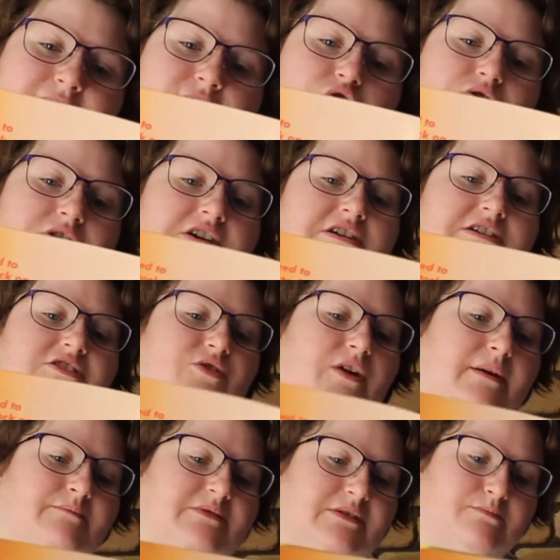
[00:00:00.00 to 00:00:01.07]
Foot
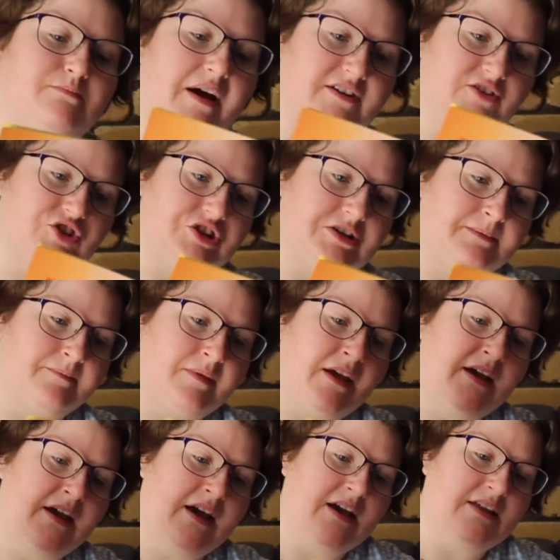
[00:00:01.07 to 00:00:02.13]
Scrub Sponge.
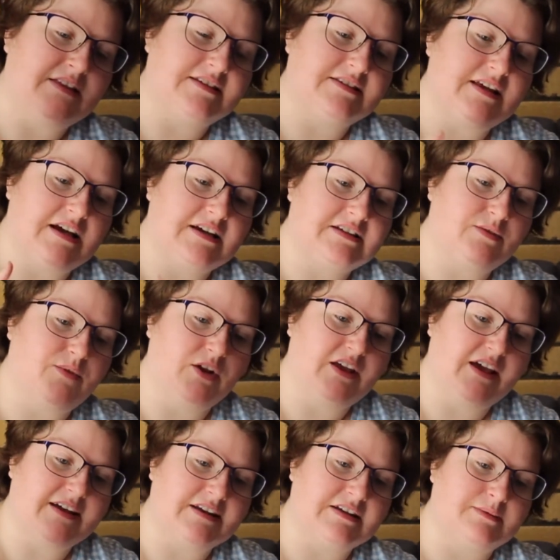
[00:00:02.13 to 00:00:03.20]
This
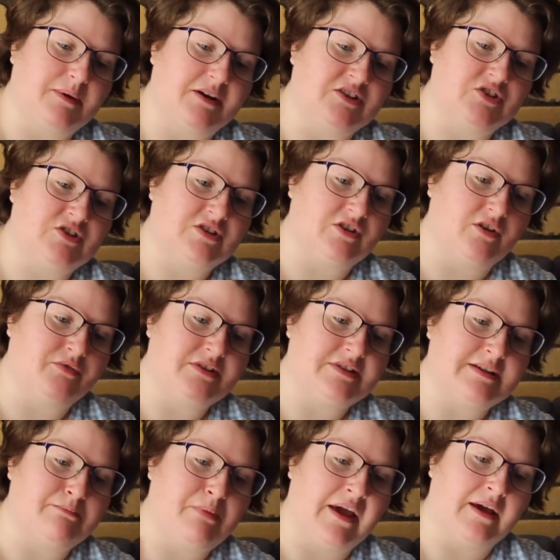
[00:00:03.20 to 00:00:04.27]
exfoliating sponge softens
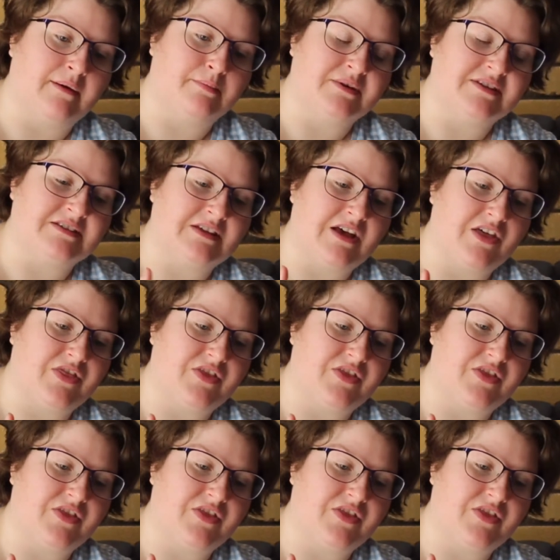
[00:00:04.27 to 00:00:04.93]
and pampers